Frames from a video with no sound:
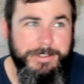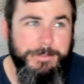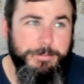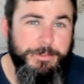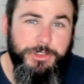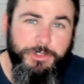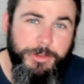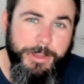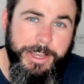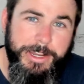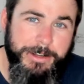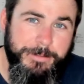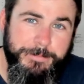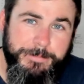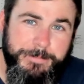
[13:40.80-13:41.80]
betrayed
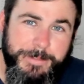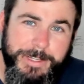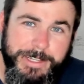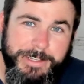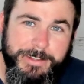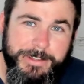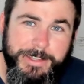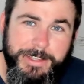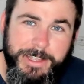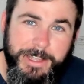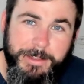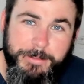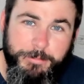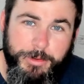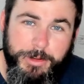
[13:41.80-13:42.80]
him, and
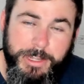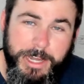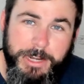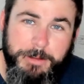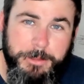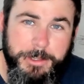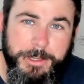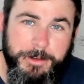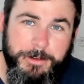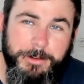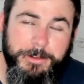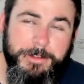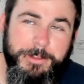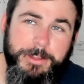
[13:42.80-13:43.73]
got him killed.